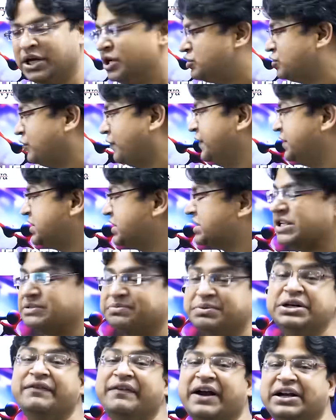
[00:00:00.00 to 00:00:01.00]
So physics has
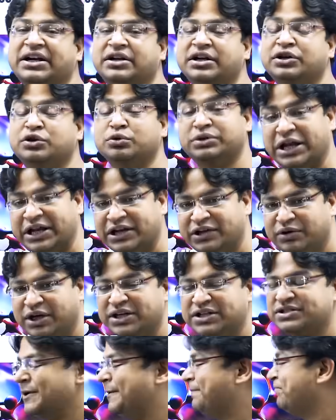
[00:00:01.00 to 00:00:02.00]
been divided into 10
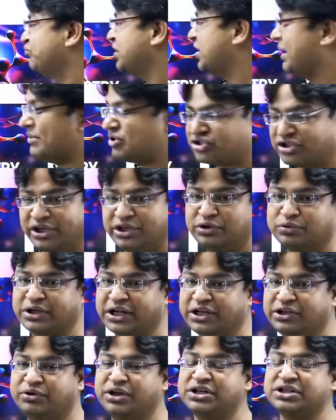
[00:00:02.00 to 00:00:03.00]
units, chemistry into
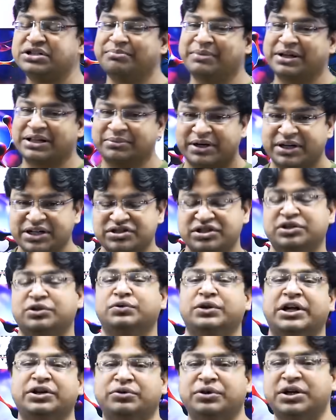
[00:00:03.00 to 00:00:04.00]
10 units, mathematics into
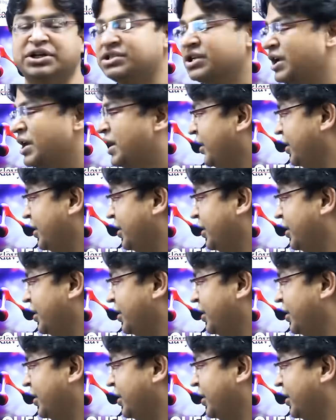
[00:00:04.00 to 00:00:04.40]
10 units.